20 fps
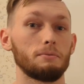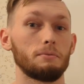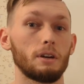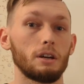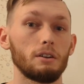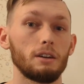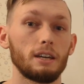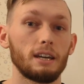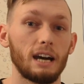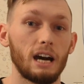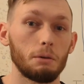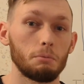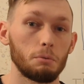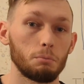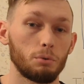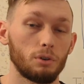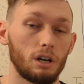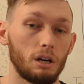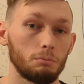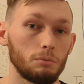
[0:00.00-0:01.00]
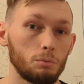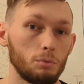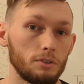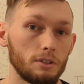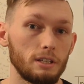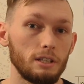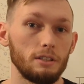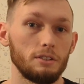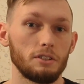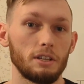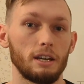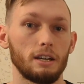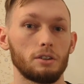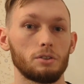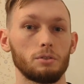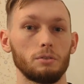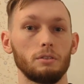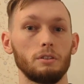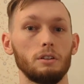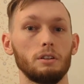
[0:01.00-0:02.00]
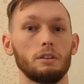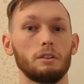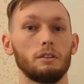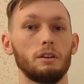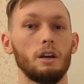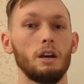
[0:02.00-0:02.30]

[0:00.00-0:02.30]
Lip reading: very common problem with kids actually.